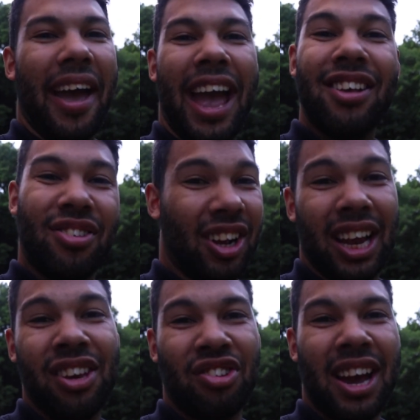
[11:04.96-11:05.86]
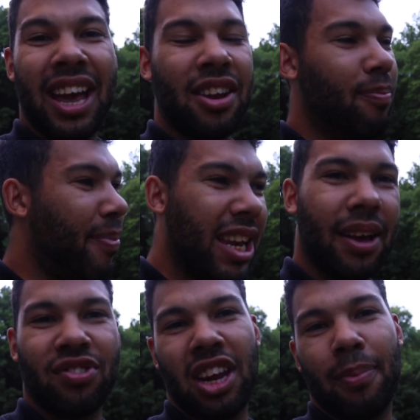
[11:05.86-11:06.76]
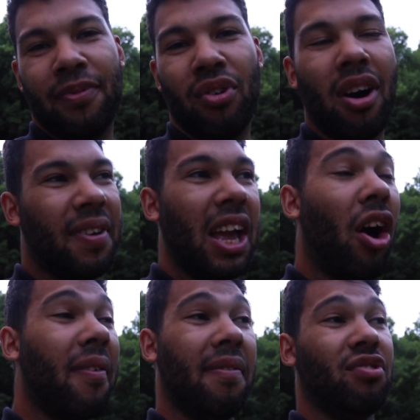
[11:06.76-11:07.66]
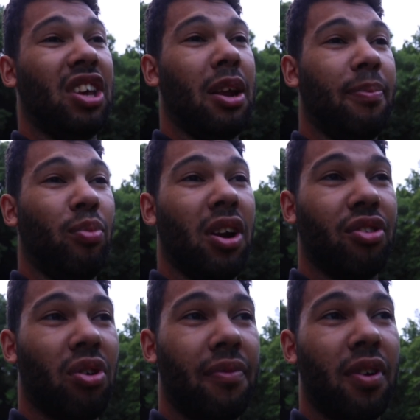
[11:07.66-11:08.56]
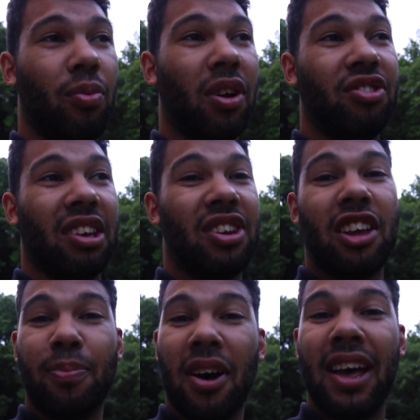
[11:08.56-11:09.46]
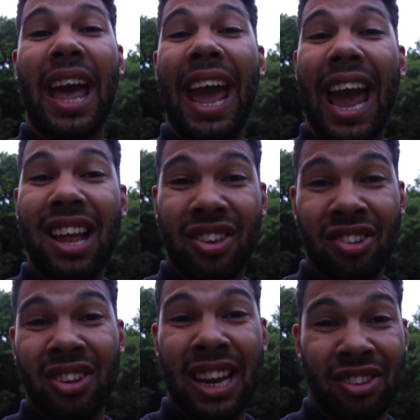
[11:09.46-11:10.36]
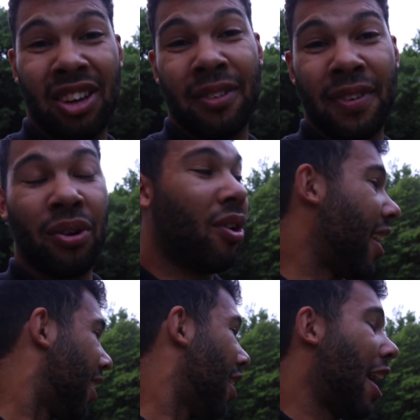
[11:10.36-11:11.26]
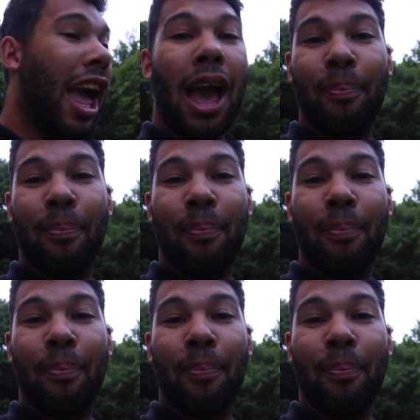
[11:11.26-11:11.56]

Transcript: it's cliche and many have said it before, I think I've even said it when I drove the 160S, but it does literally feel like a